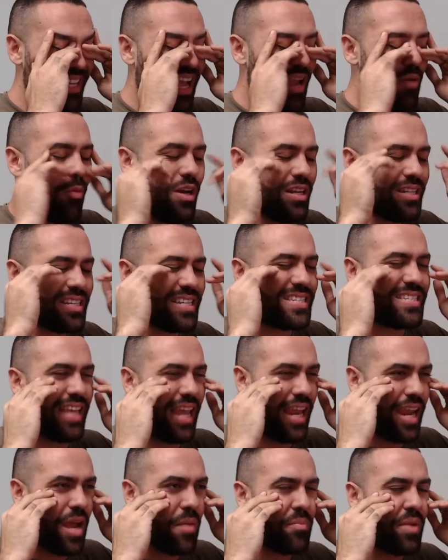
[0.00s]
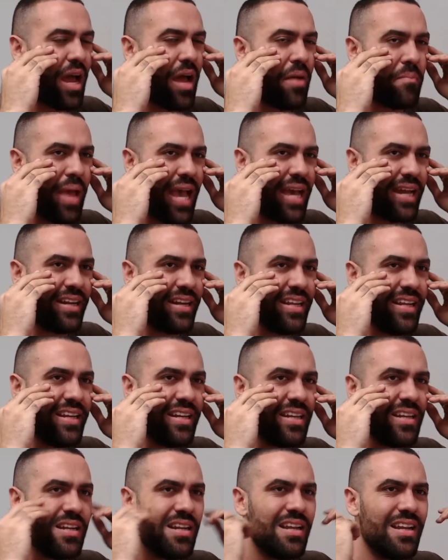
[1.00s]
want to say I'm not mad at
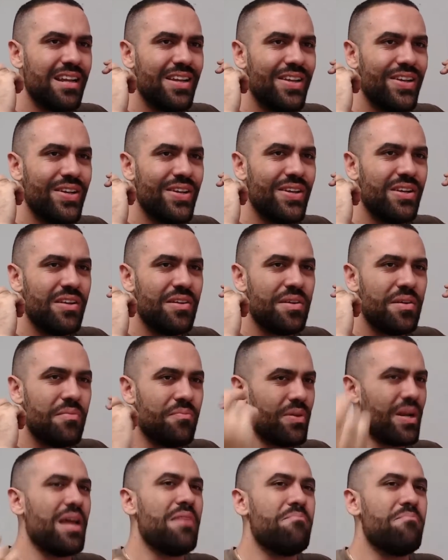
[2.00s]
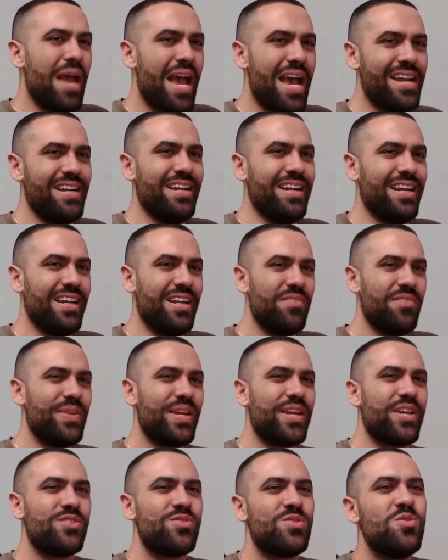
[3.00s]
it, but I'm mad at it
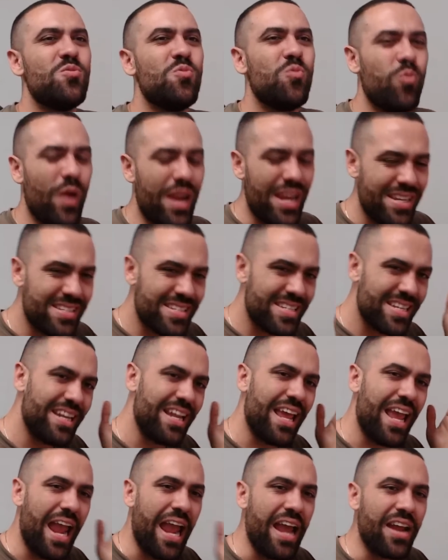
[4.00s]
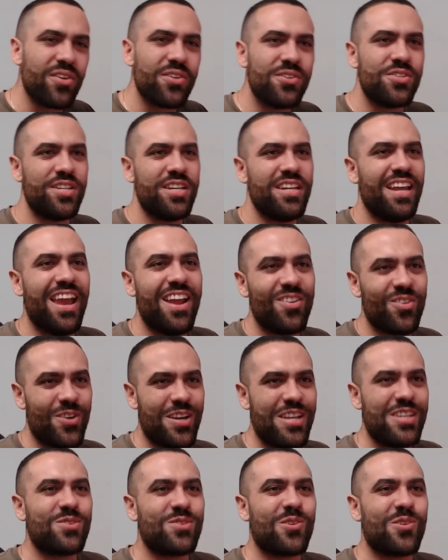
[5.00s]
because you wasted energy and
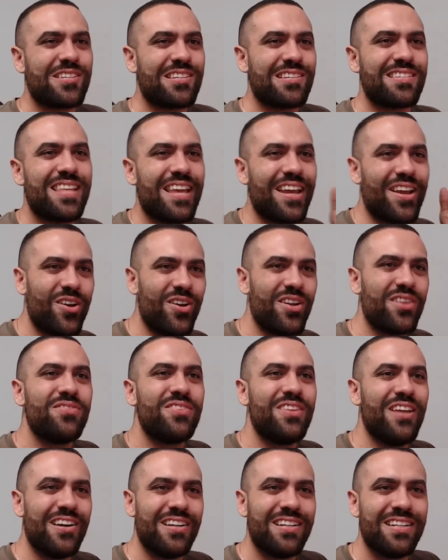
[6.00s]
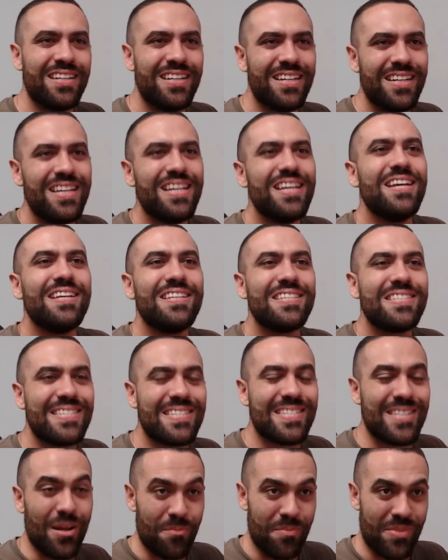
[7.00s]
resources that could have done
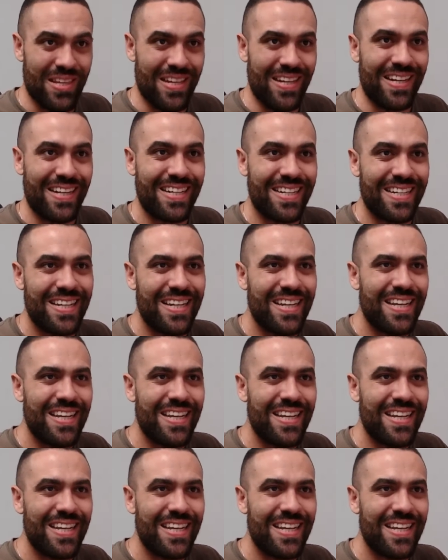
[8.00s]
something.